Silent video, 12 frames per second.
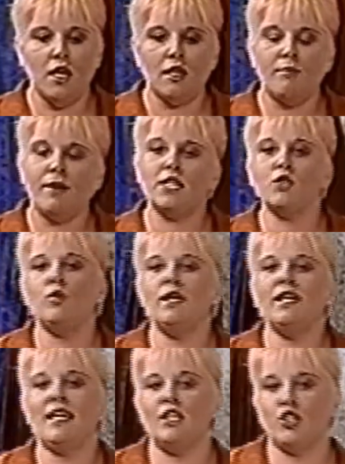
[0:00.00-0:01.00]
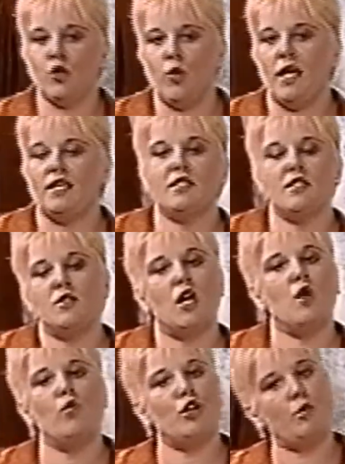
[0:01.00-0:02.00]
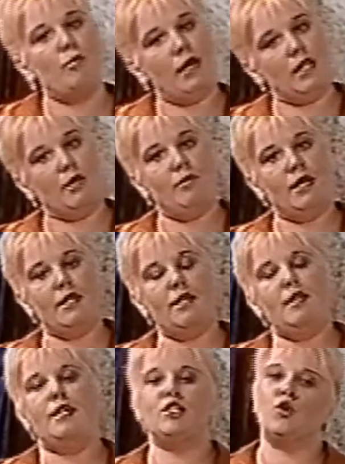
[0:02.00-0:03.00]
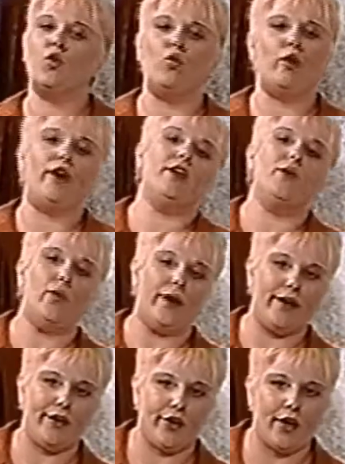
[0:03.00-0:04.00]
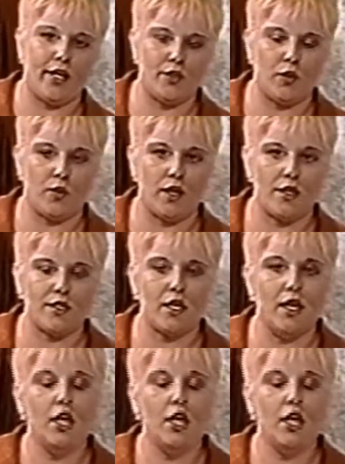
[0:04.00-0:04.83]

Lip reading: The best way to get your waist is not where your belly button is or where you wear your underwears.